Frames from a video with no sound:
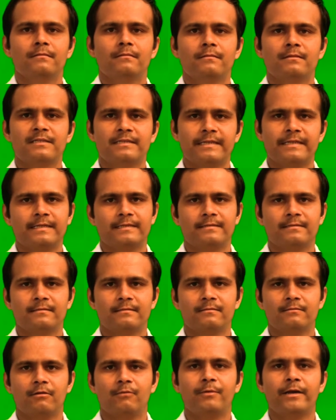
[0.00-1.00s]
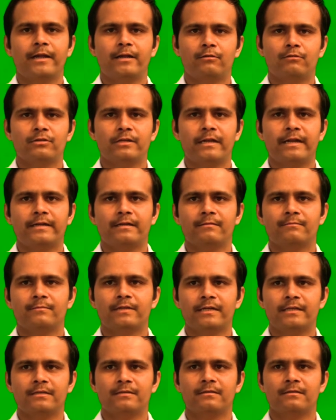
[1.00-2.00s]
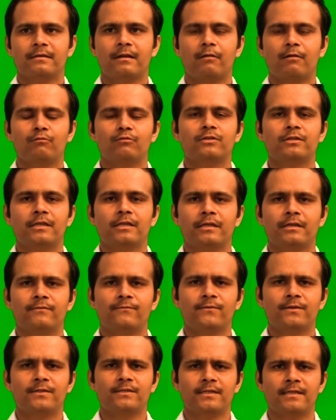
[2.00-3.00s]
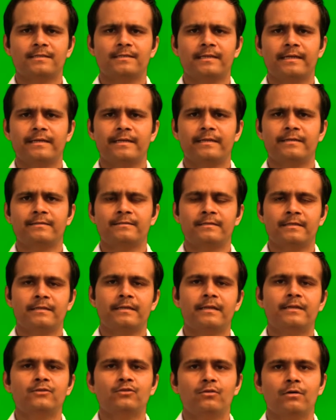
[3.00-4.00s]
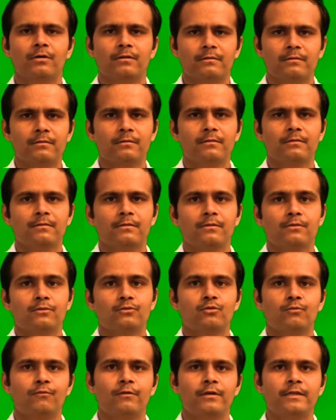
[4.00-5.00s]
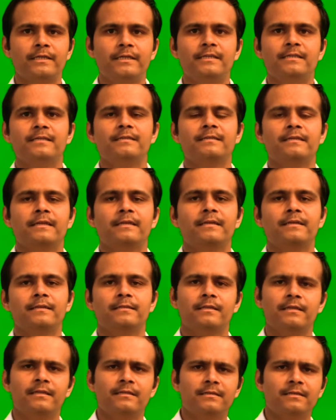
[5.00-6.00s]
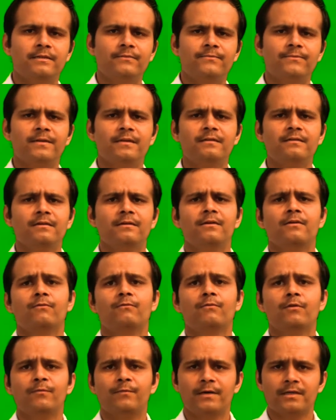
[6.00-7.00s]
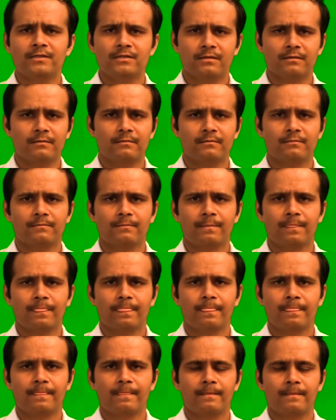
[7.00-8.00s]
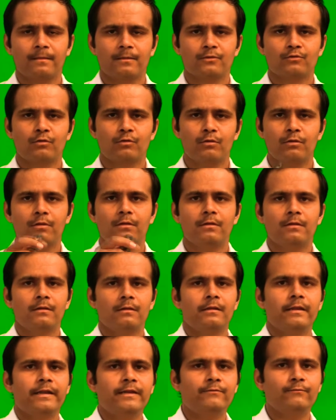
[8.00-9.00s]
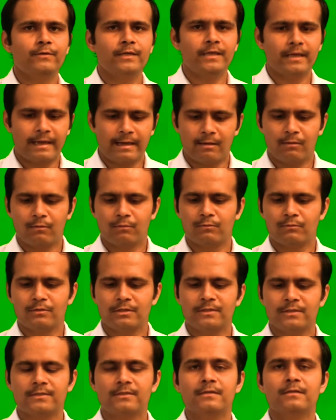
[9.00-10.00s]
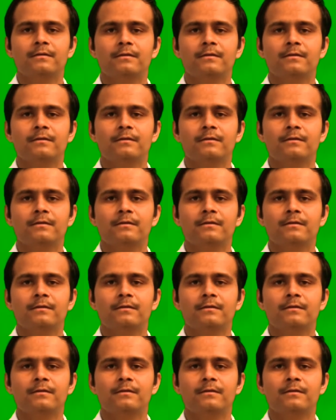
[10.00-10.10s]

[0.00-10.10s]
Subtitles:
states of hydrogen atom, that is ground state, first excited state, and so on. So for each state there is a different wave function. So let me have this